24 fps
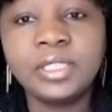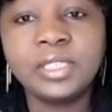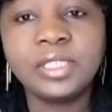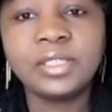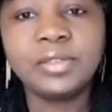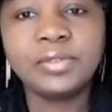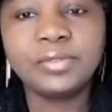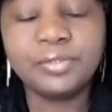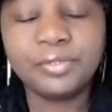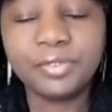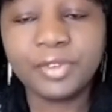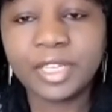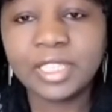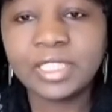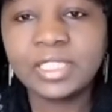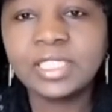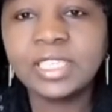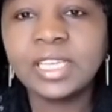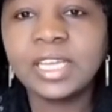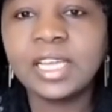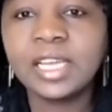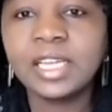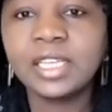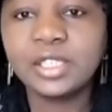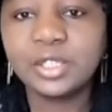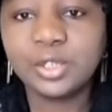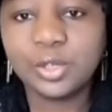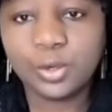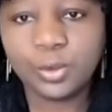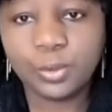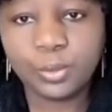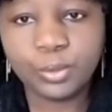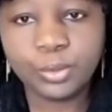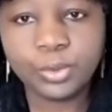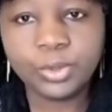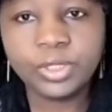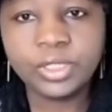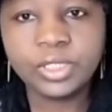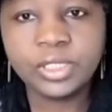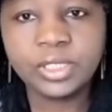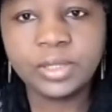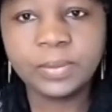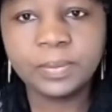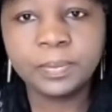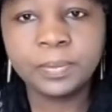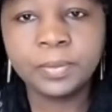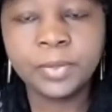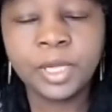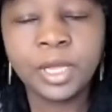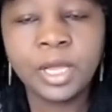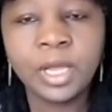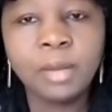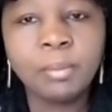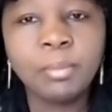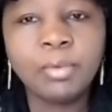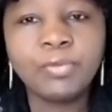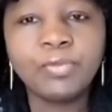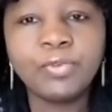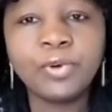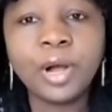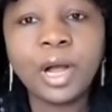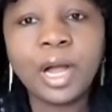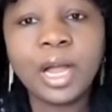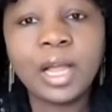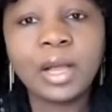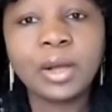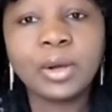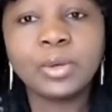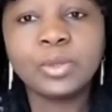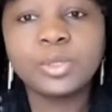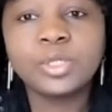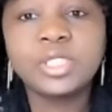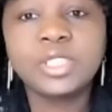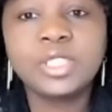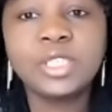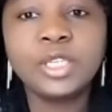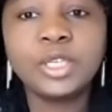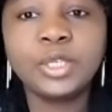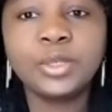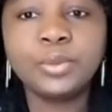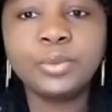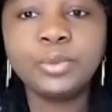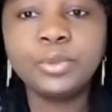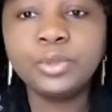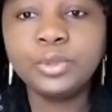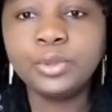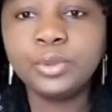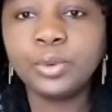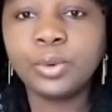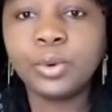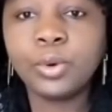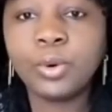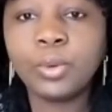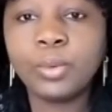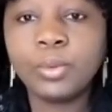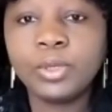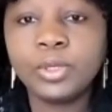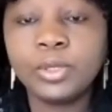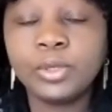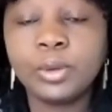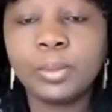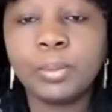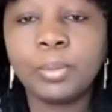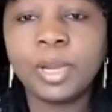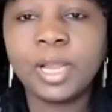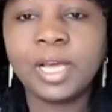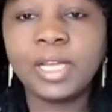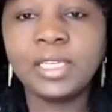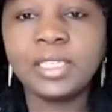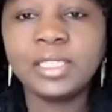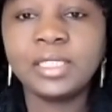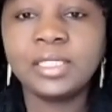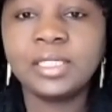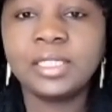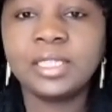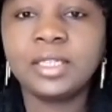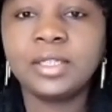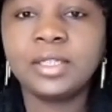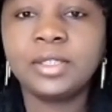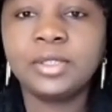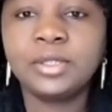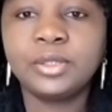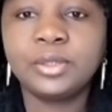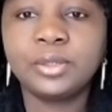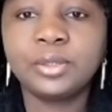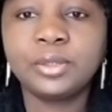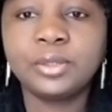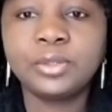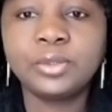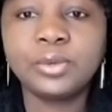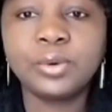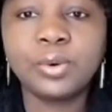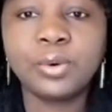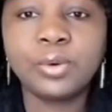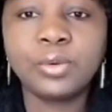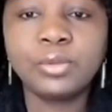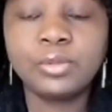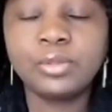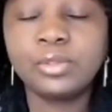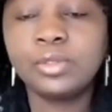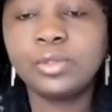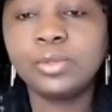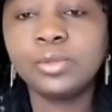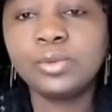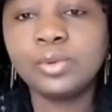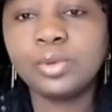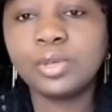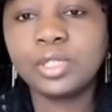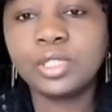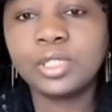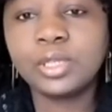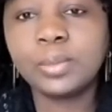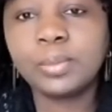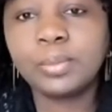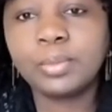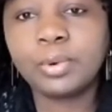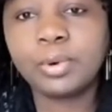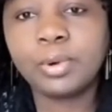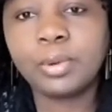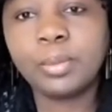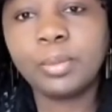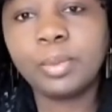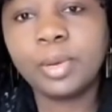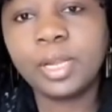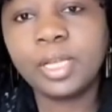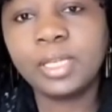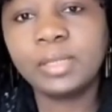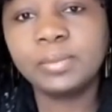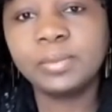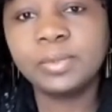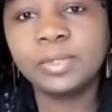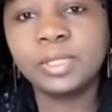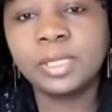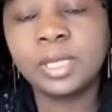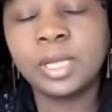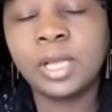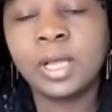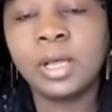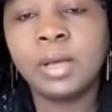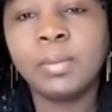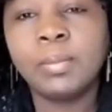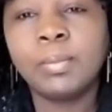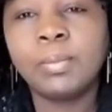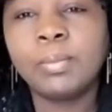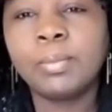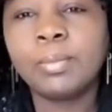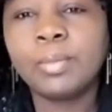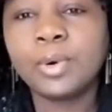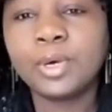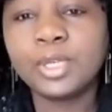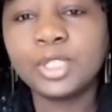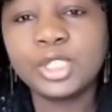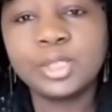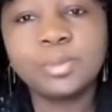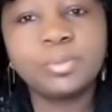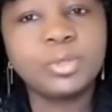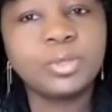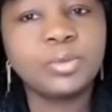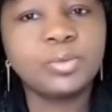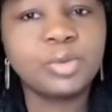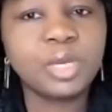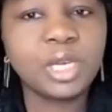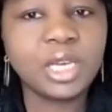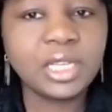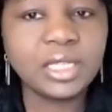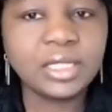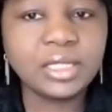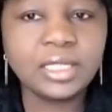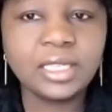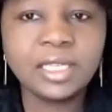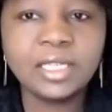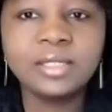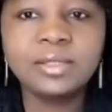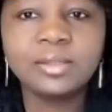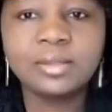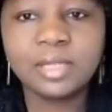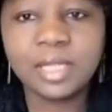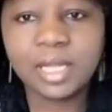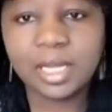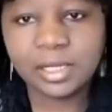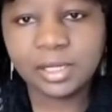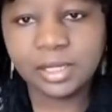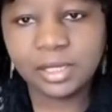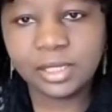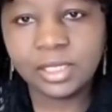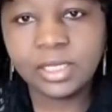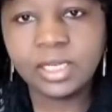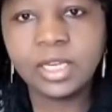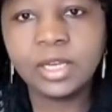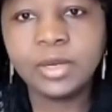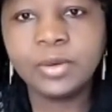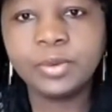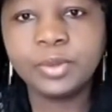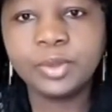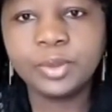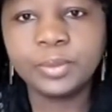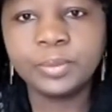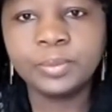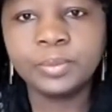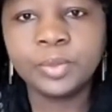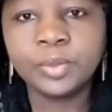infected wound. Before I continue, in your planning station, your 2 nursing problems must be related to that scenario.